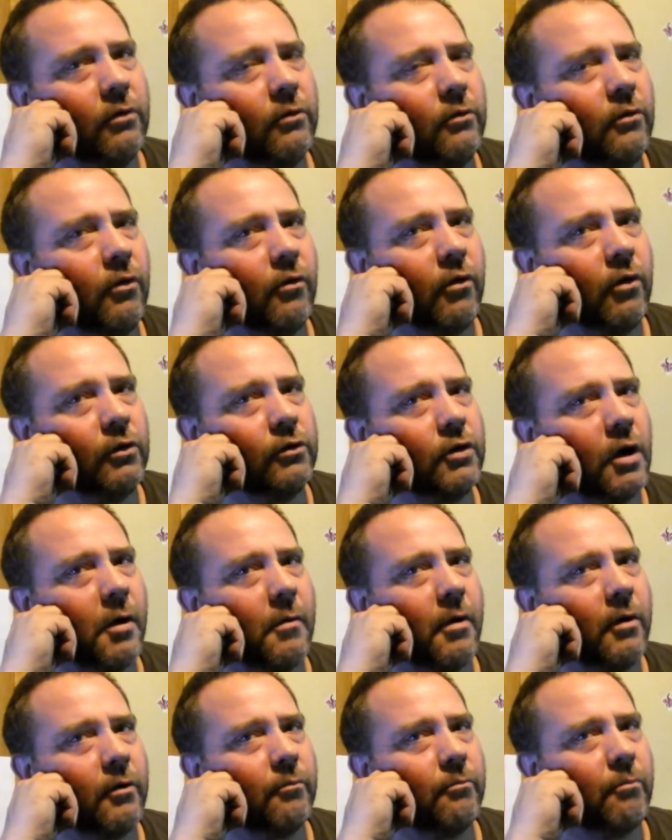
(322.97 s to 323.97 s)
do her job
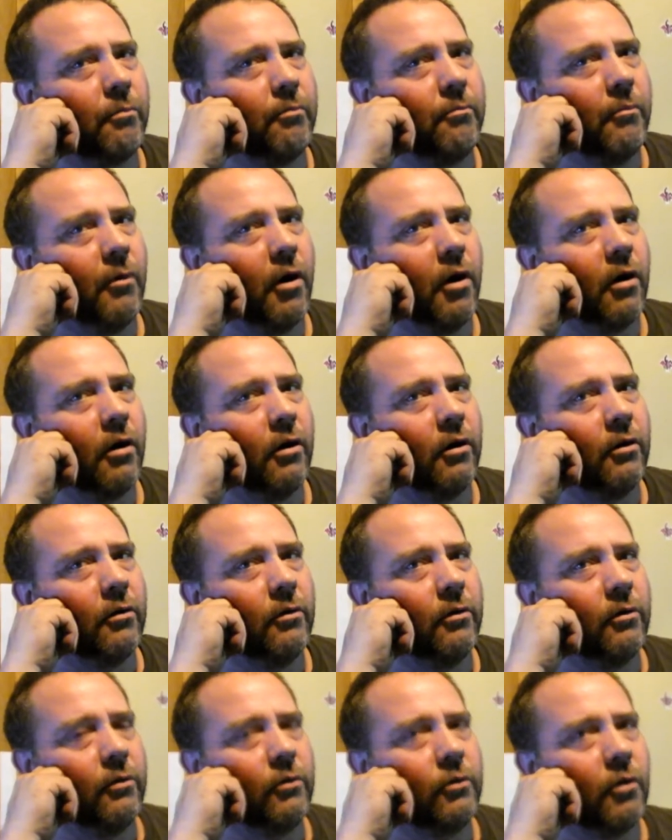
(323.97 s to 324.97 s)
on
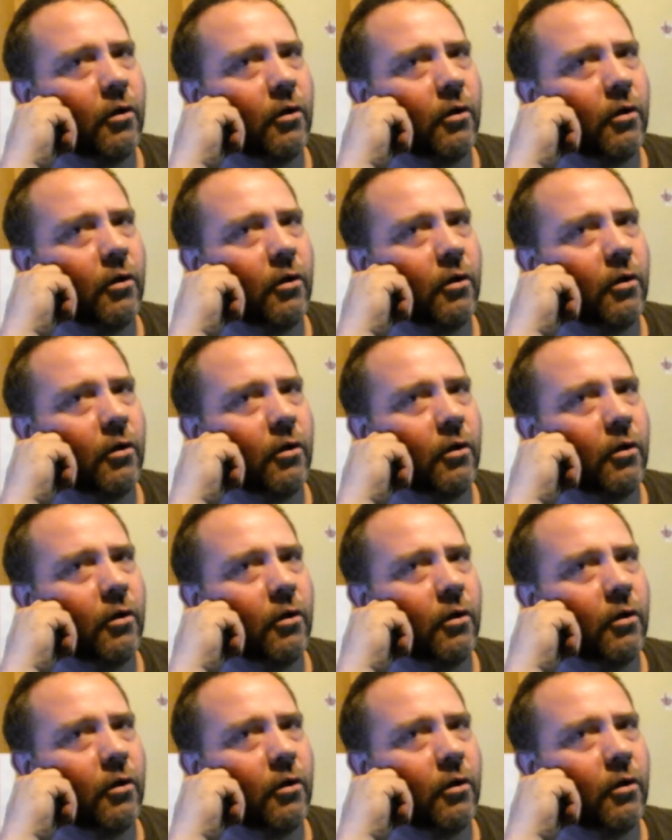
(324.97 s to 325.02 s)
uh,